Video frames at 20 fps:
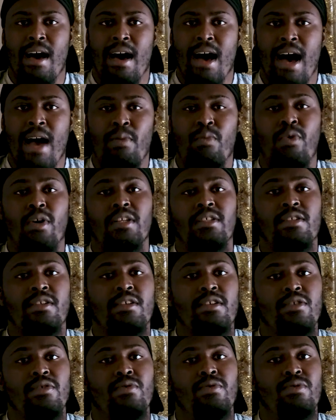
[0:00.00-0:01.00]
I want
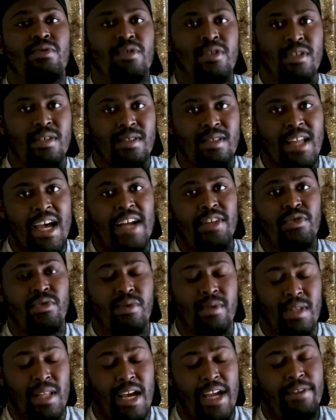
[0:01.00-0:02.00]
to use just
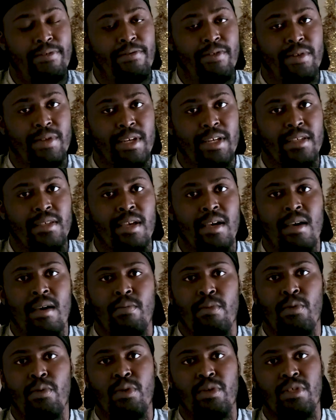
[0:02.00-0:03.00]
natural light for this,
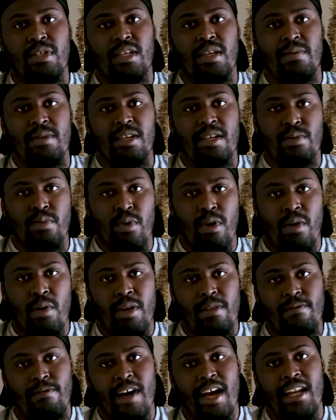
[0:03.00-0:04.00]
but we'll see because we're
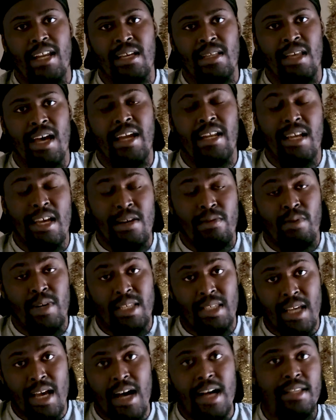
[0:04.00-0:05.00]
always fighting light in
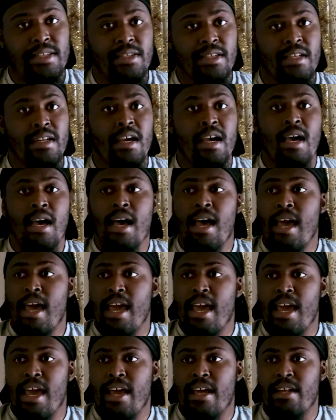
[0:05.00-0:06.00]
Wisconsin
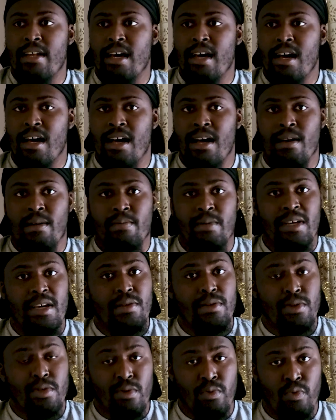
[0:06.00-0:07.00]
and uh,
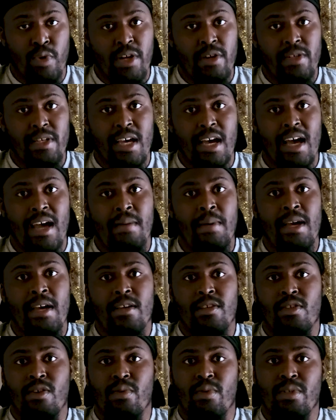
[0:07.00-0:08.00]
because it's the winter time.
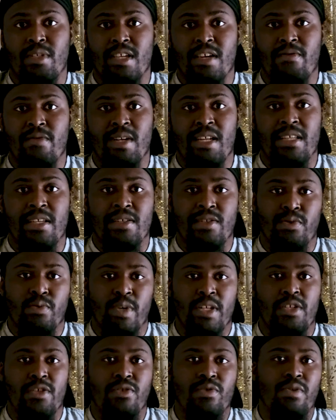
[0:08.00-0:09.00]
So we'll see if we need to
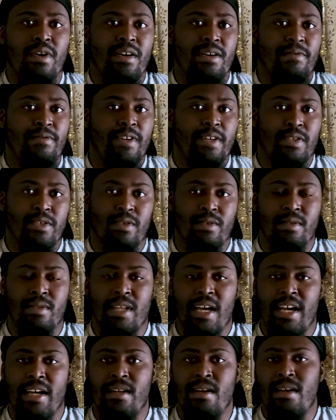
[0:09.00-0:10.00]
switch to artificial
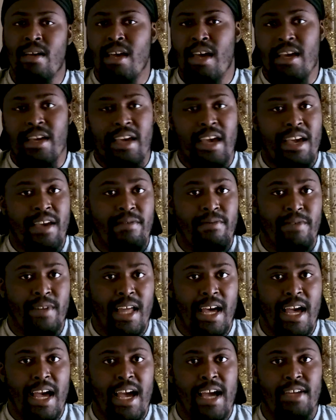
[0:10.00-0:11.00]
light, aka
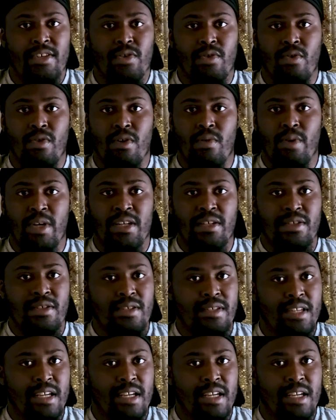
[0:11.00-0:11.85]
flash, or we could just